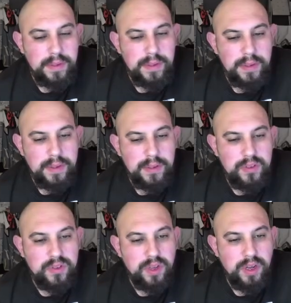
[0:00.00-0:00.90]

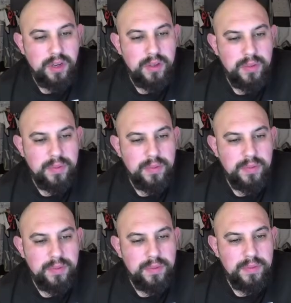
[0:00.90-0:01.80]
So,
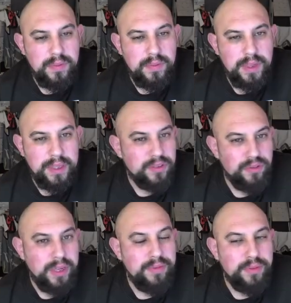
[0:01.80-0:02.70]
it's great
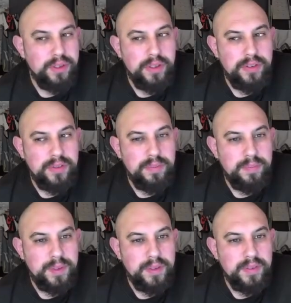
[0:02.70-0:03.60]
for us
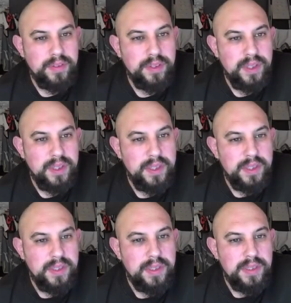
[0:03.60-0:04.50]
because
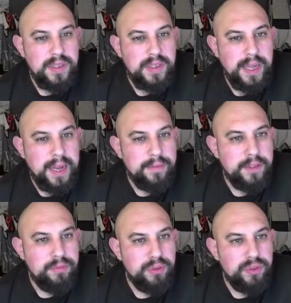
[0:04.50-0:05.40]
they have to
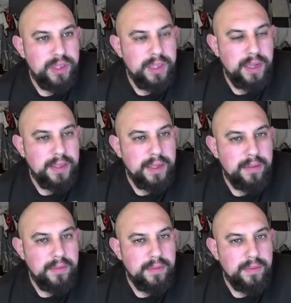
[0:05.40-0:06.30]
retreat that now.
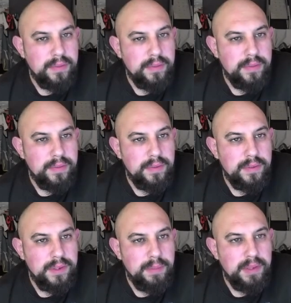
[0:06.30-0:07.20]
That
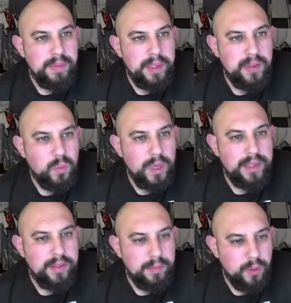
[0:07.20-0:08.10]
means me wasting
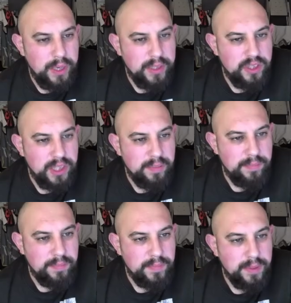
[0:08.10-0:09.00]
my energy.
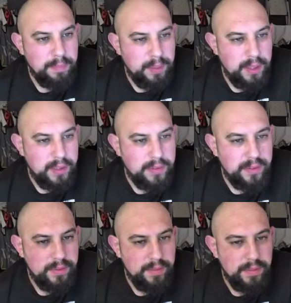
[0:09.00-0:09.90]
But,
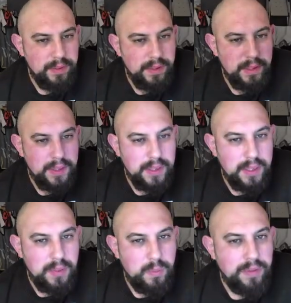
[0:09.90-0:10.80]

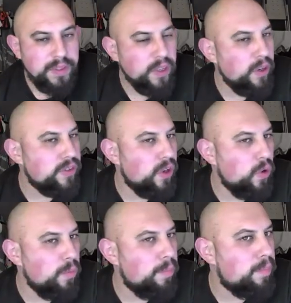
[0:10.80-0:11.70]
with a nice old
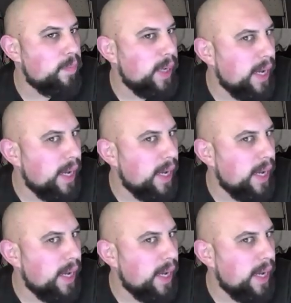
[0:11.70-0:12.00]
half